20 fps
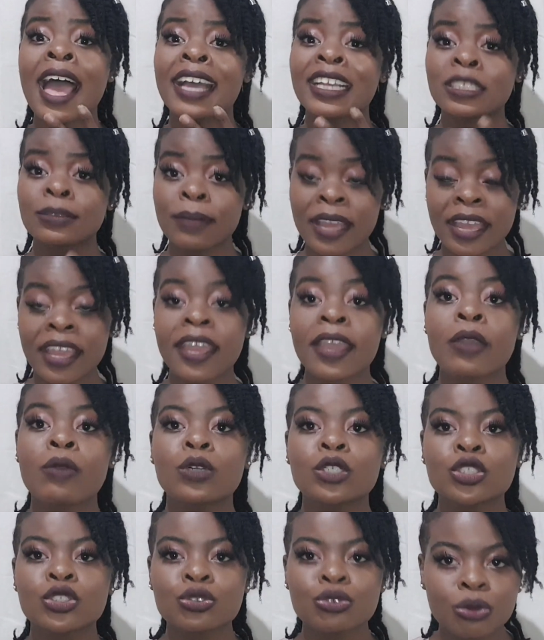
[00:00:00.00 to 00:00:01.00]
as my hair
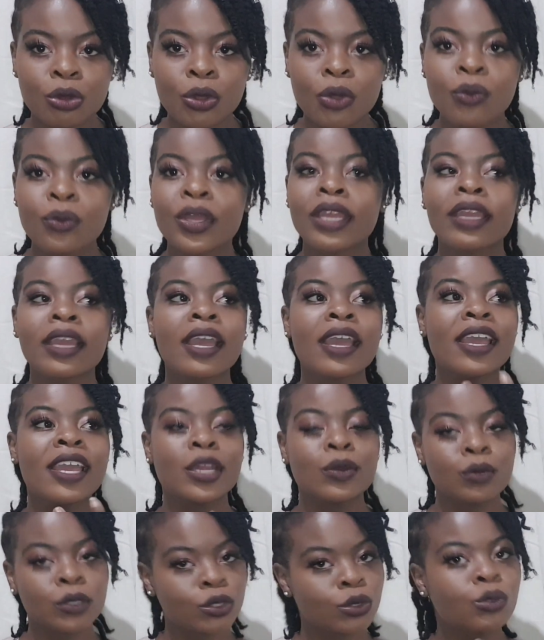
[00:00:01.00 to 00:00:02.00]
was growing,
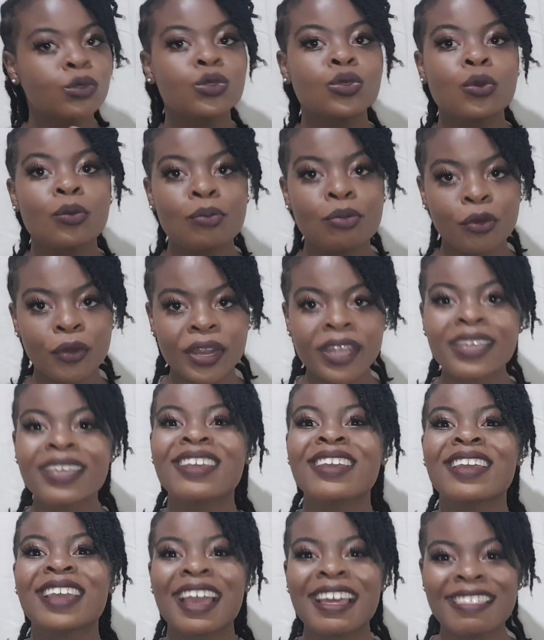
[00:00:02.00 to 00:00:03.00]
it was also
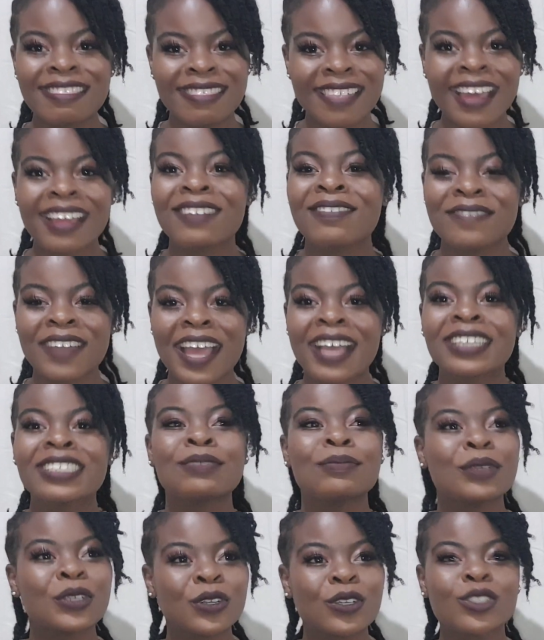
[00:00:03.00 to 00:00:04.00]
breaking that
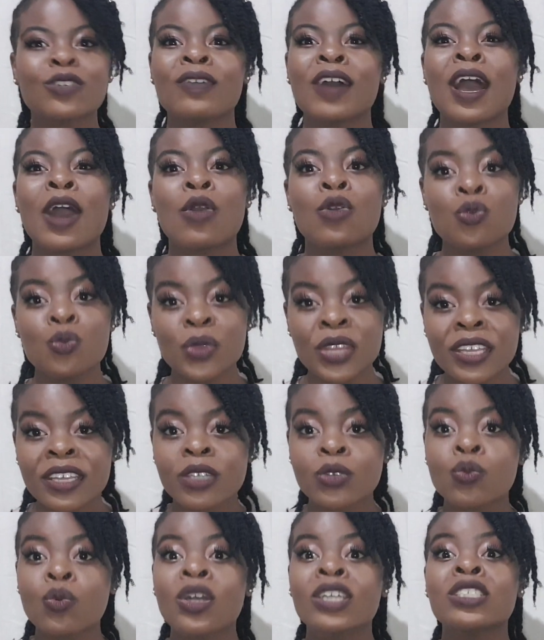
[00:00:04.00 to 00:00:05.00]
fast because of how weak
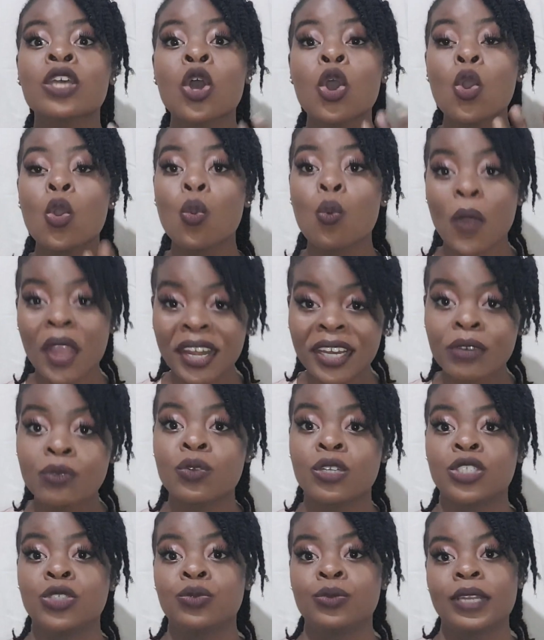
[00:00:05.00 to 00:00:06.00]
it was when it
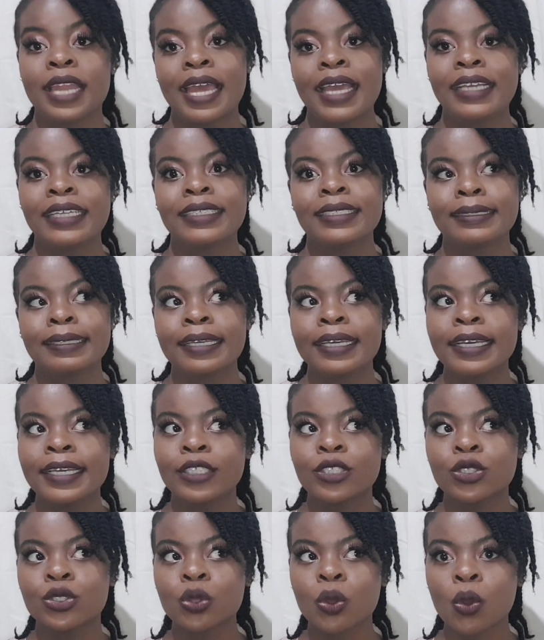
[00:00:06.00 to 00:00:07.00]
was relaxed.
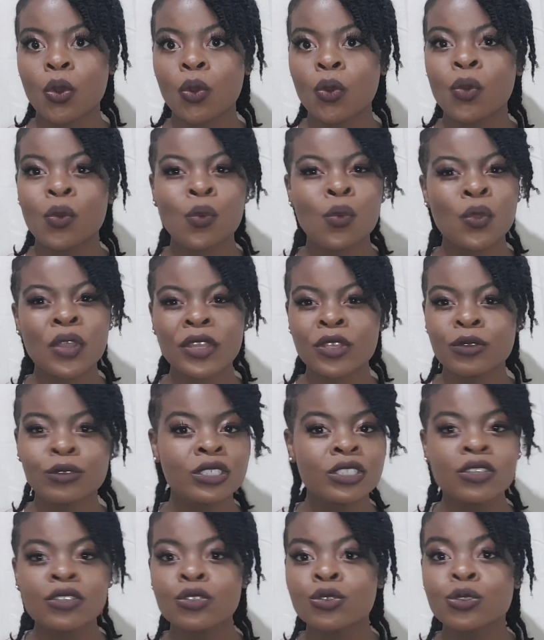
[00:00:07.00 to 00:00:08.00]
So
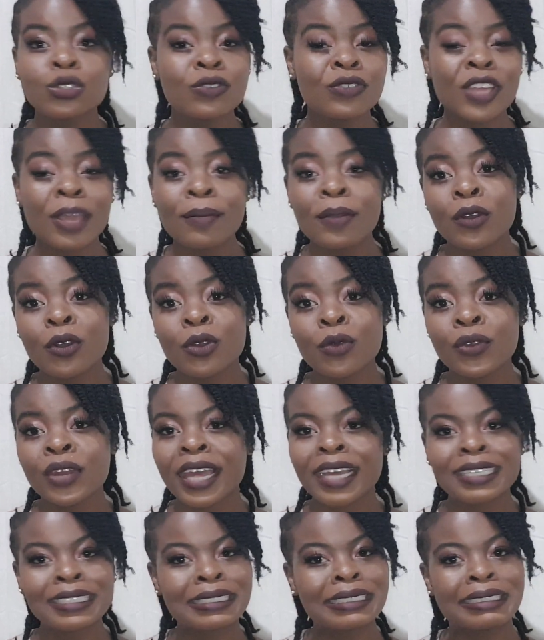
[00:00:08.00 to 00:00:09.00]
use of chemical
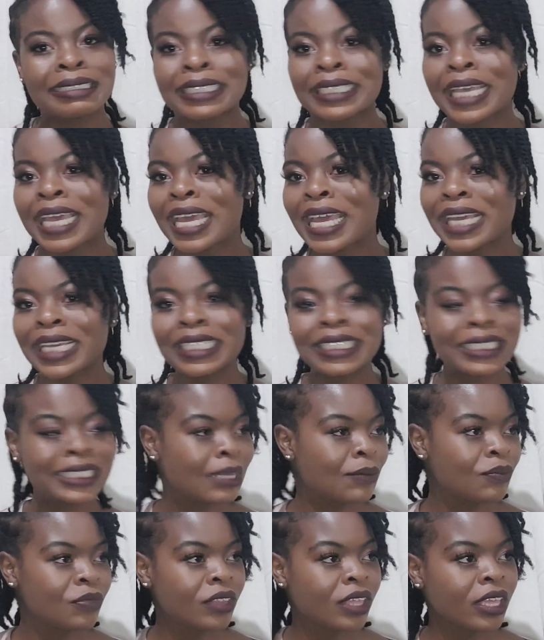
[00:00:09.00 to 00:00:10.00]
relaxers is
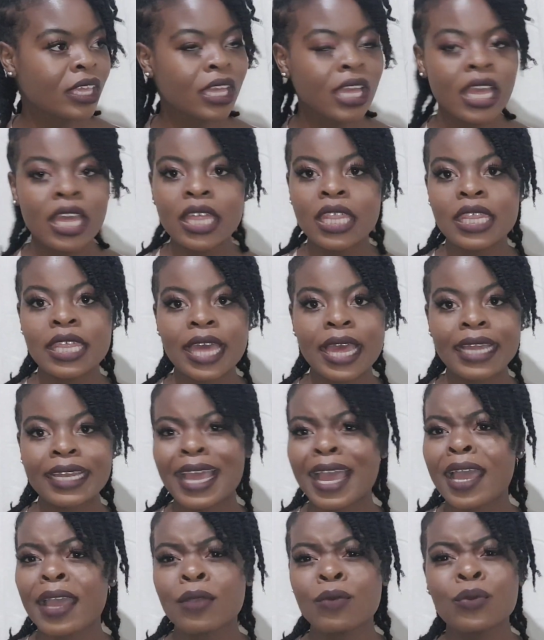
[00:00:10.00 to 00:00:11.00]
something that
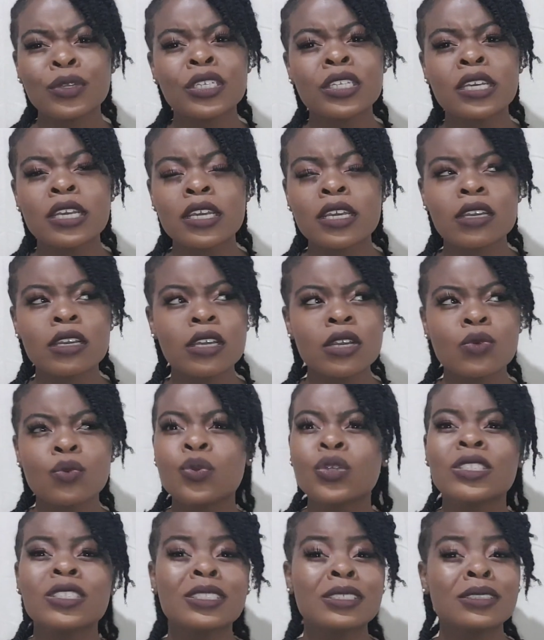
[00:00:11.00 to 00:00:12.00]
I
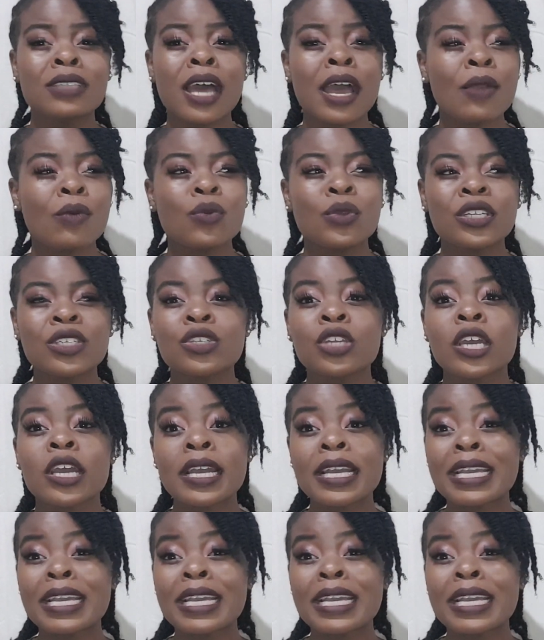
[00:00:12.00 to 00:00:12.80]
wouldn't